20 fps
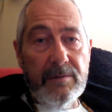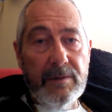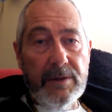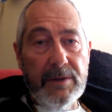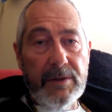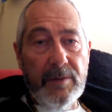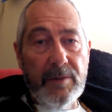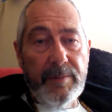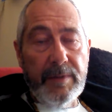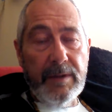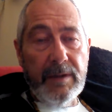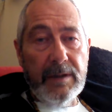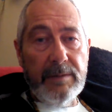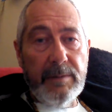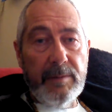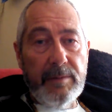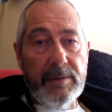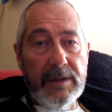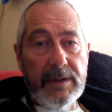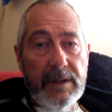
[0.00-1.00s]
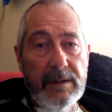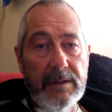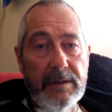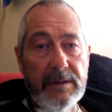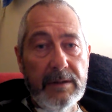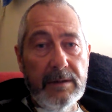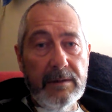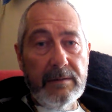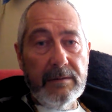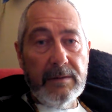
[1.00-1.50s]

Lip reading: which appear to be presenting